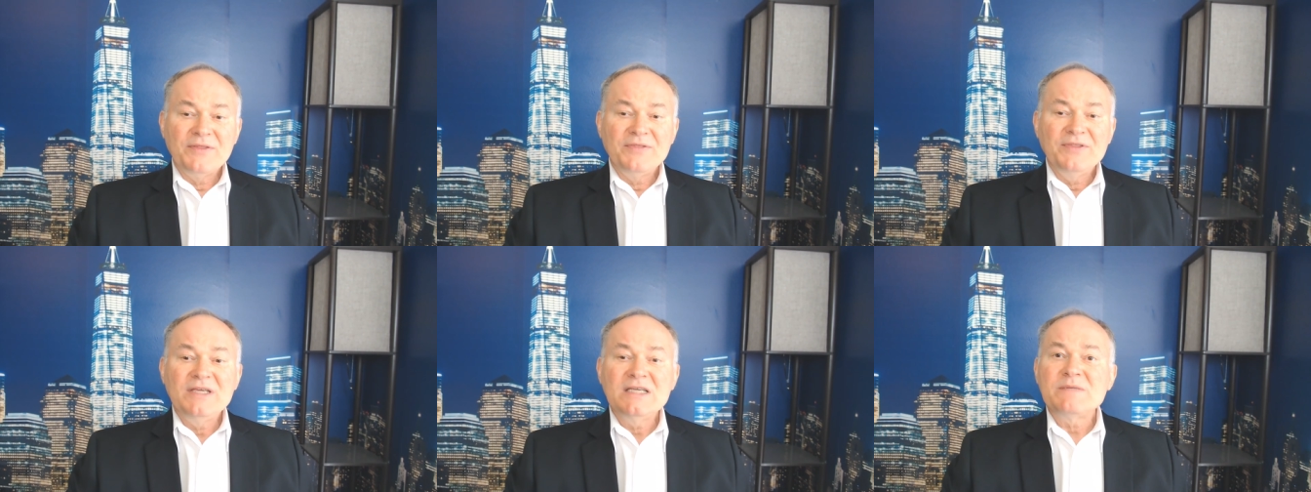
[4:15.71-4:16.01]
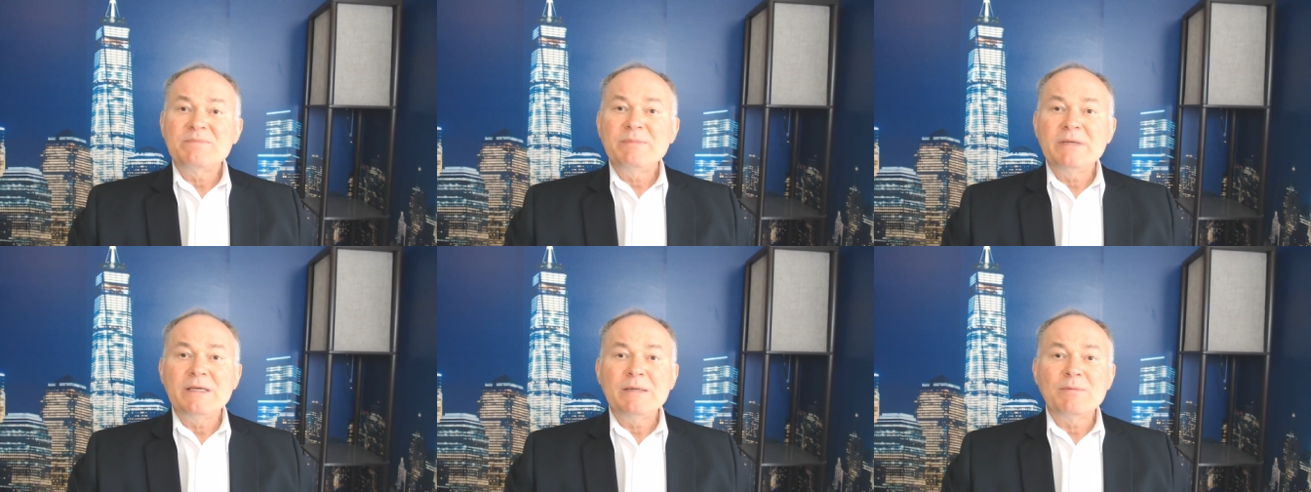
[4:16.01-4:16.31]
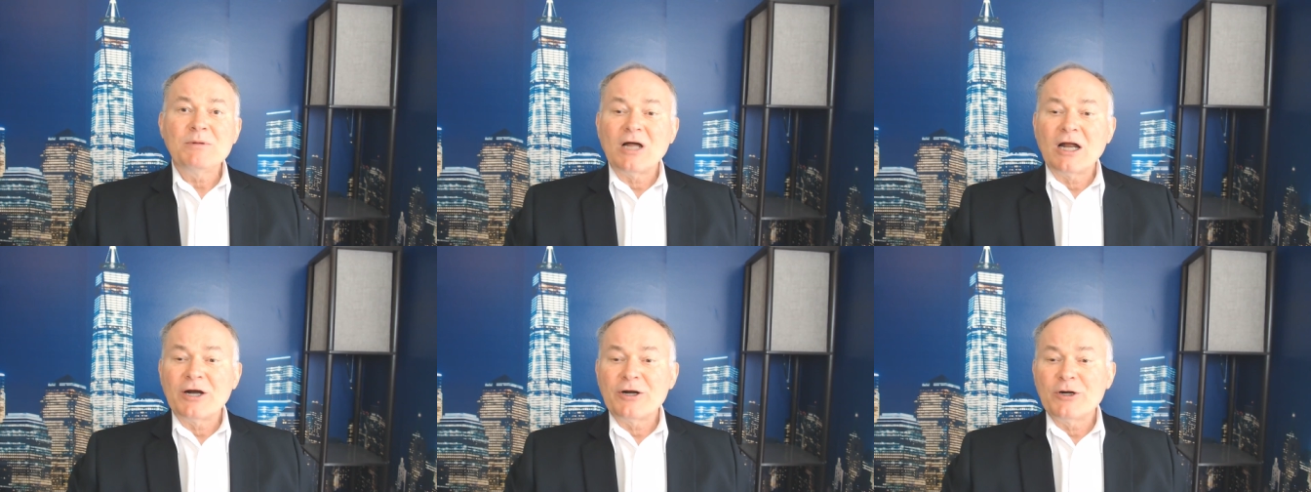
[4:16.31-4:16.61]
These
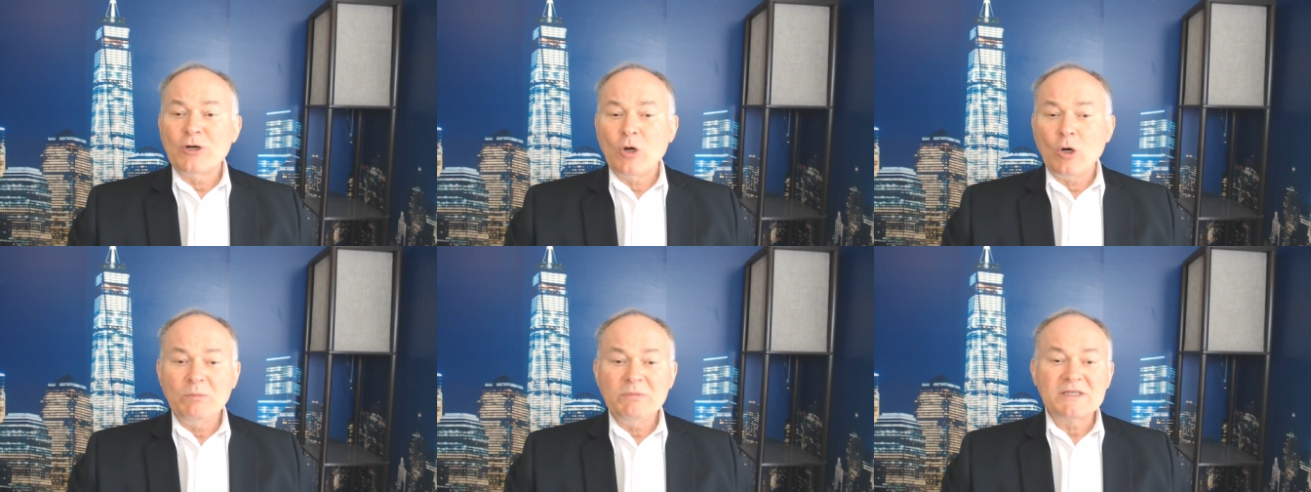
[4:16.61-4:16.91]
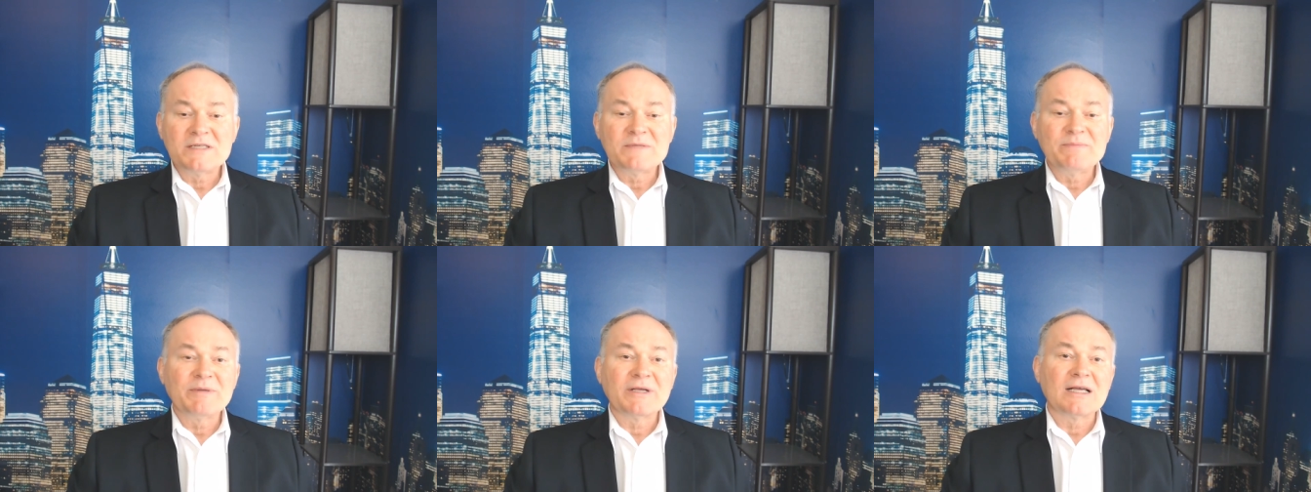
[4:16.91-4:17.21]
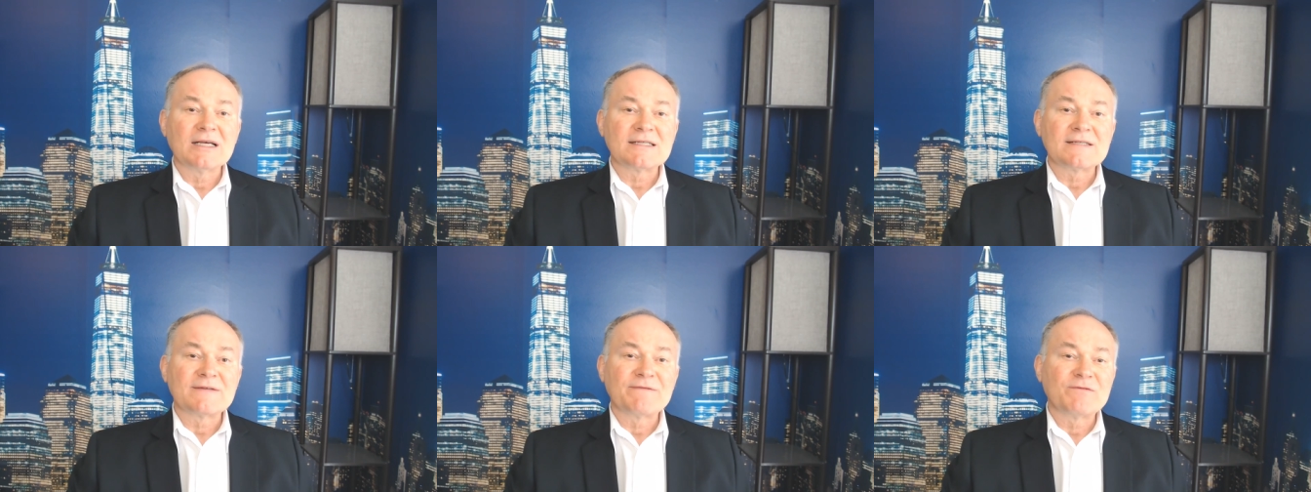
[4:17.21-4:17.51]
people aren't homeless
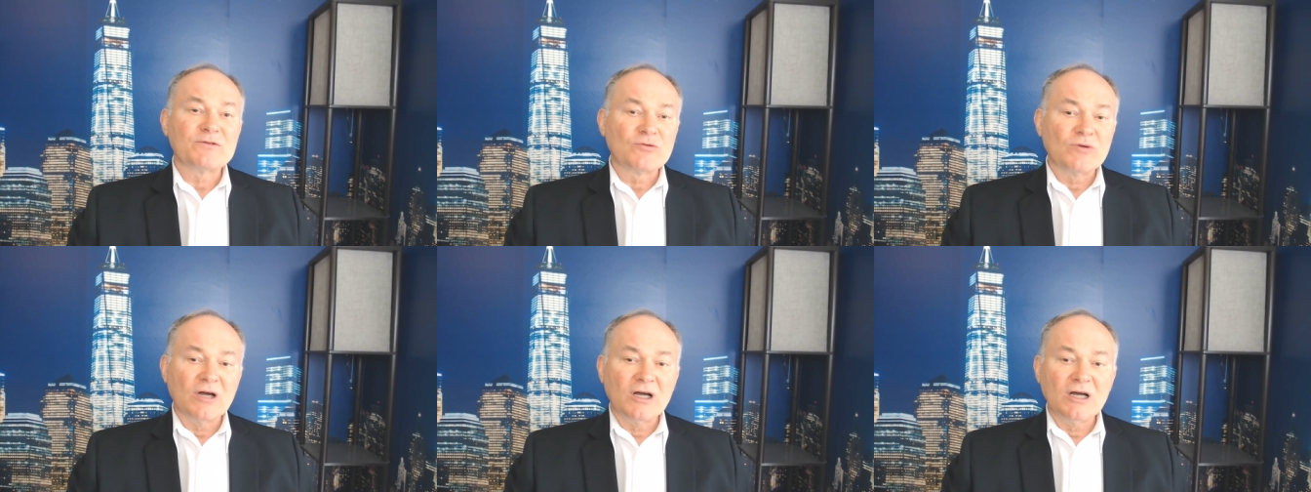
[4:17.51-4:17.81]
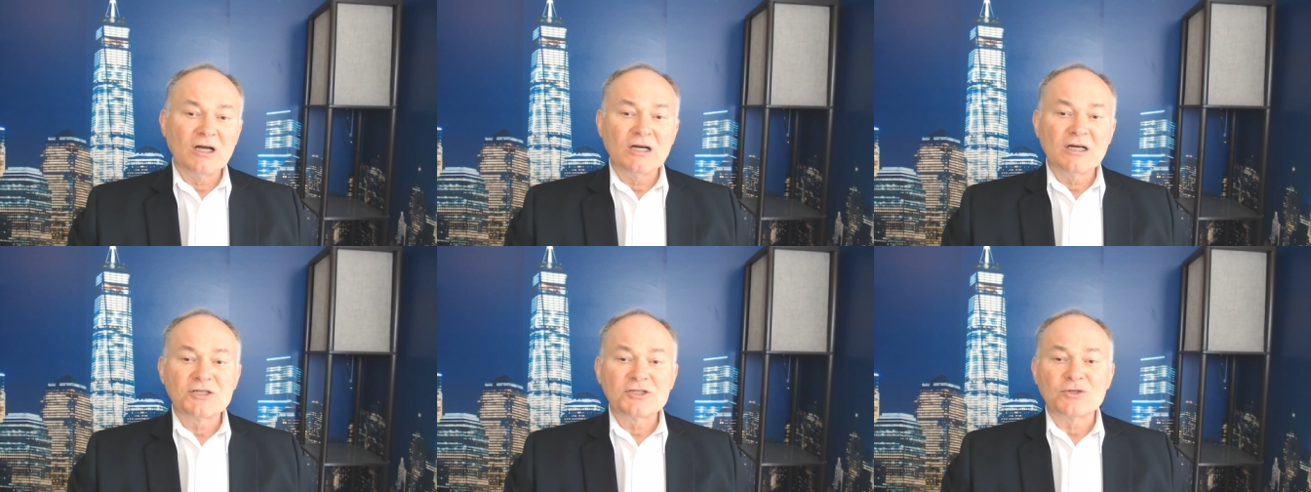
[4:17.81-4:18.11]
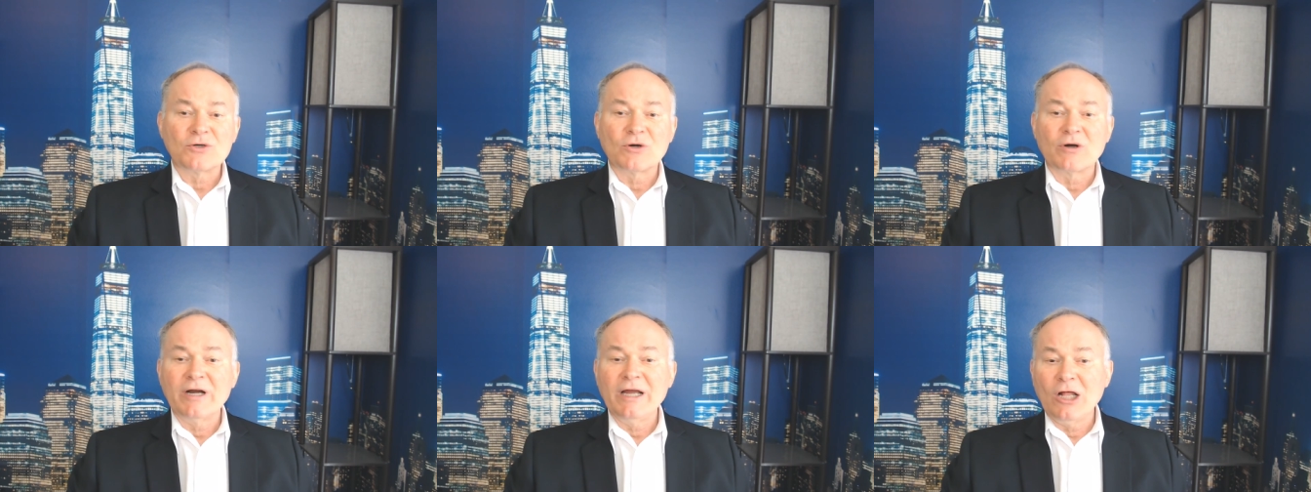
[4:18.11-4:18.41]
because of drugs
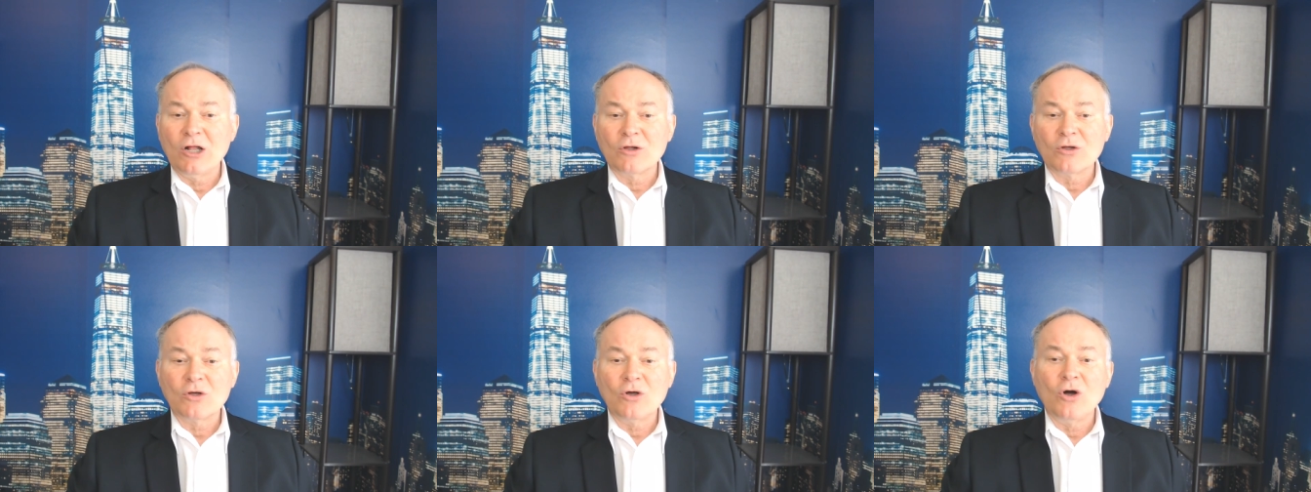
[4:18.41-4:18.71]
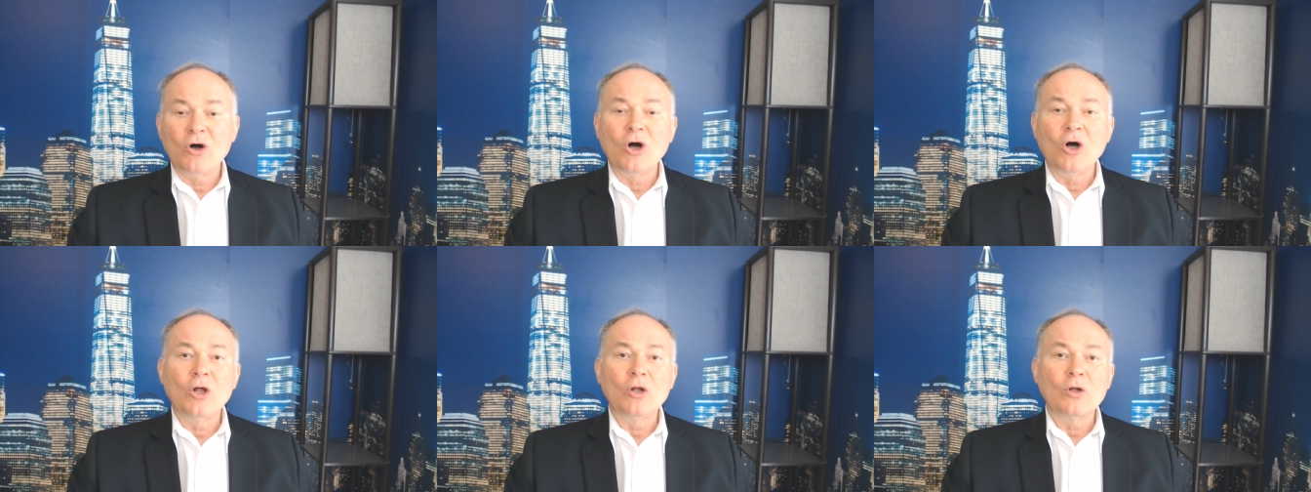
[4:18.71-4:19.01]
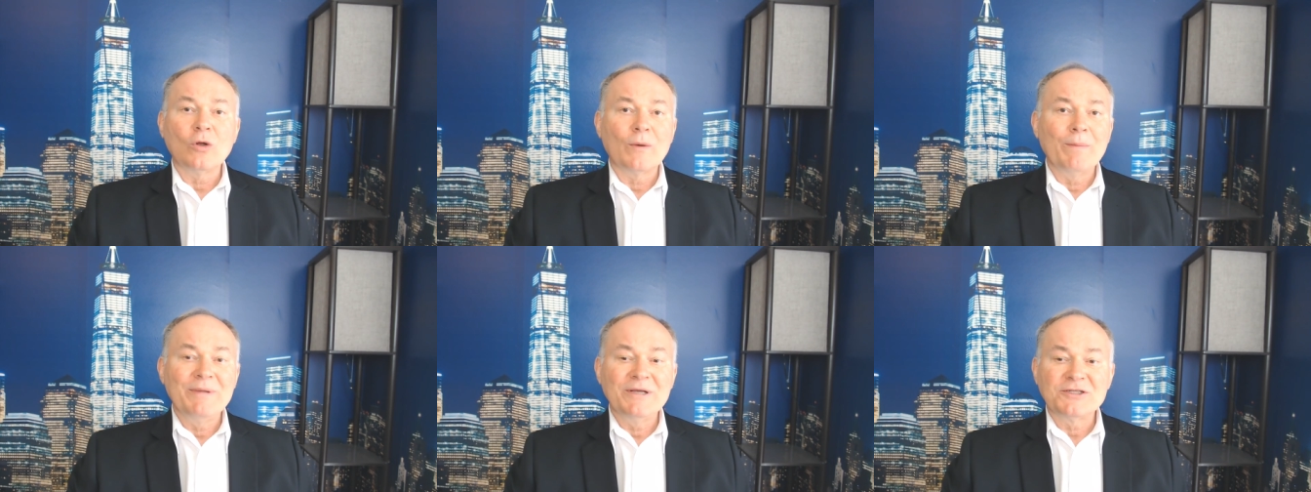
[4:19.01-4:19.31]
or alcohol
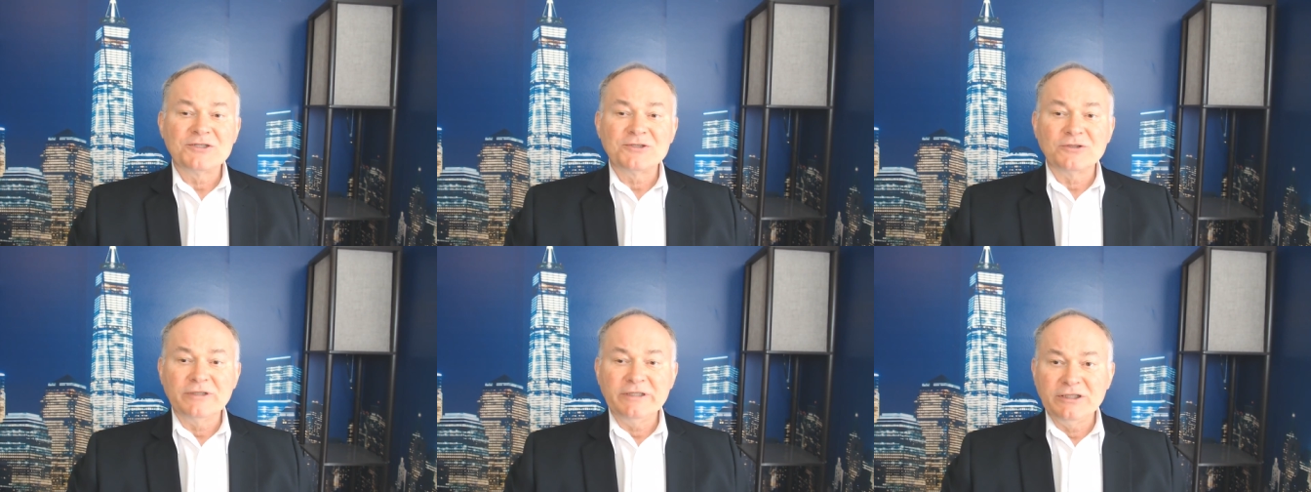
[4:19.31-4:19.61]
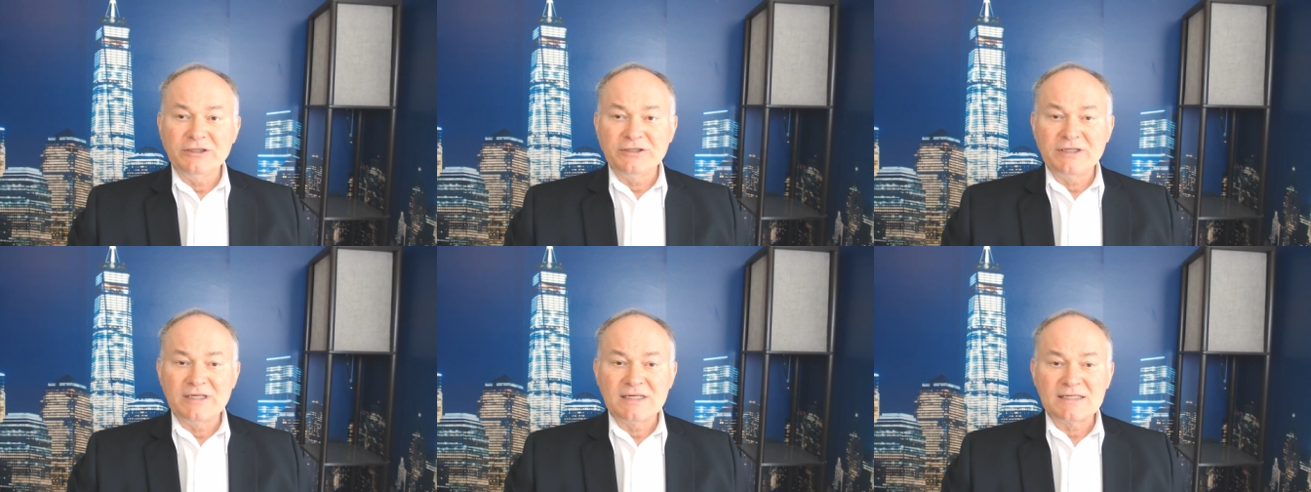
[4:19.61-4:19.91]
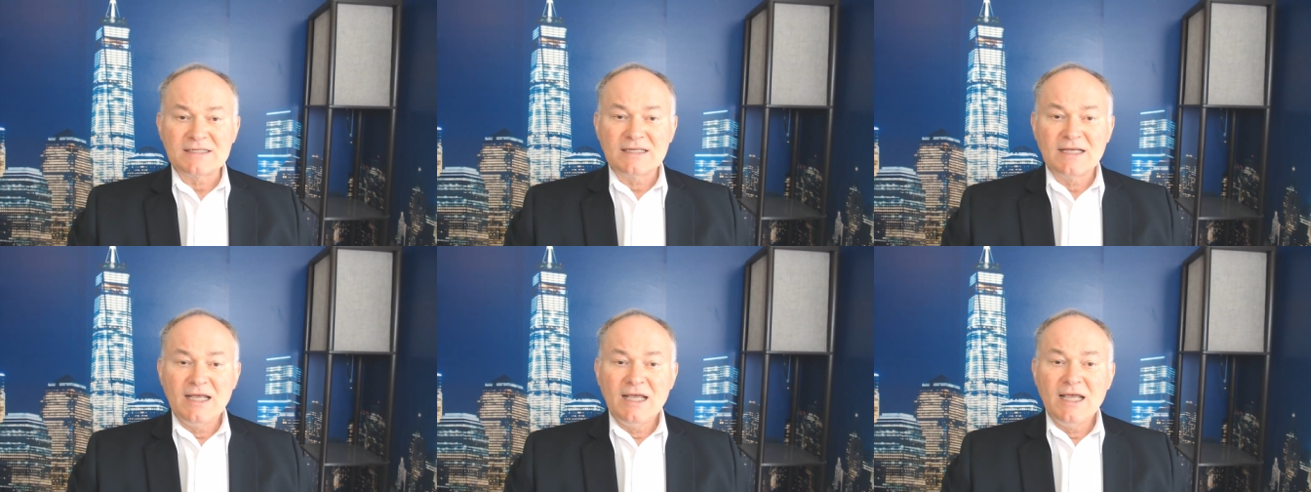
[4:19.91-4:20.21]
or mental
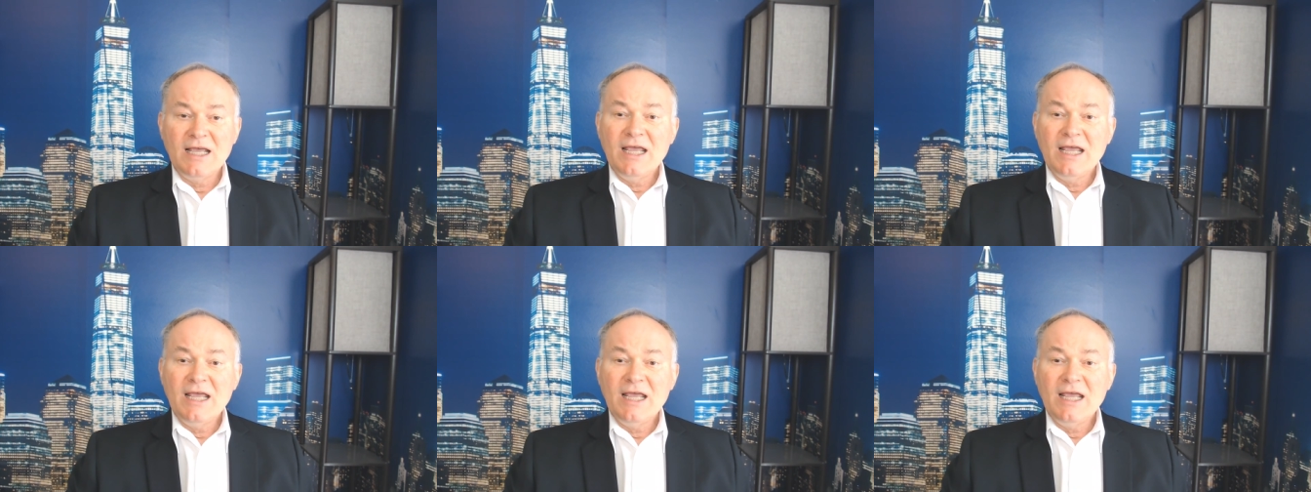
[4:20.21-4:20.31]
illness.